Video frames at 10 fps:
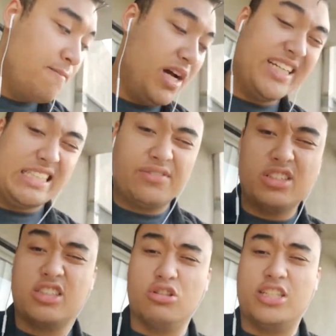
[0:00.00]
but I just
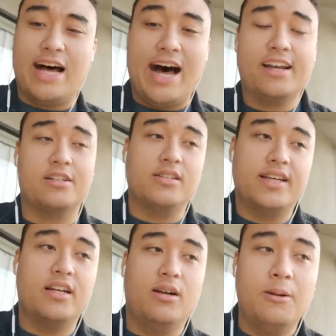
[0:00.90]
feel so tired
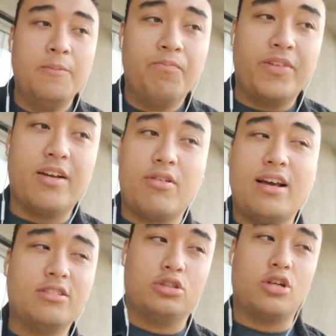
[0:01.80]
there. Like when
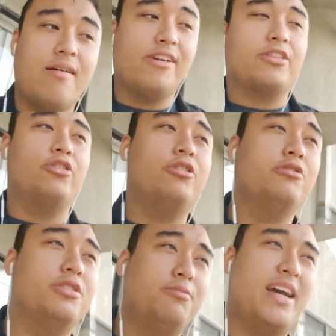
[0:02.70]
I was driving
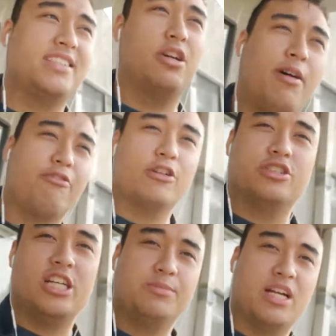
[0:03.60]
through New Mexico my
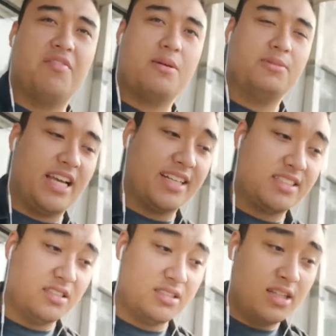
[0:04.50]
first time driving up to
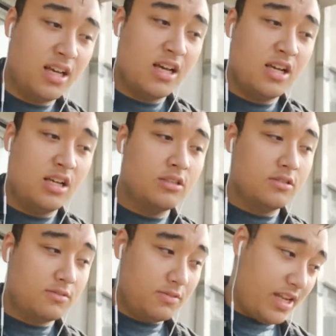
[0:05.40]
Texas
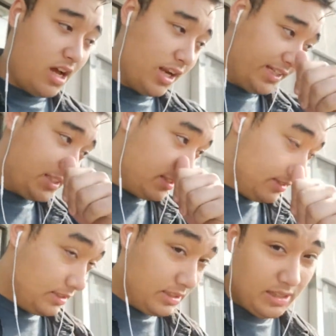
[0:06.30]
in August,
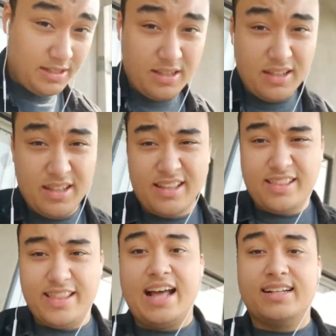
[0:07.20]

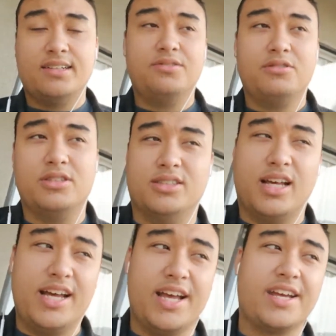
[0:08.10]
that was
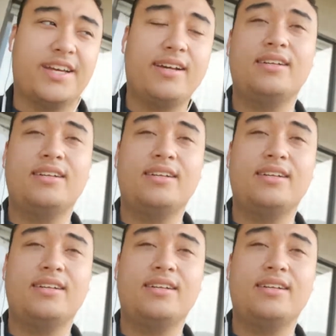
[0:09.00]
like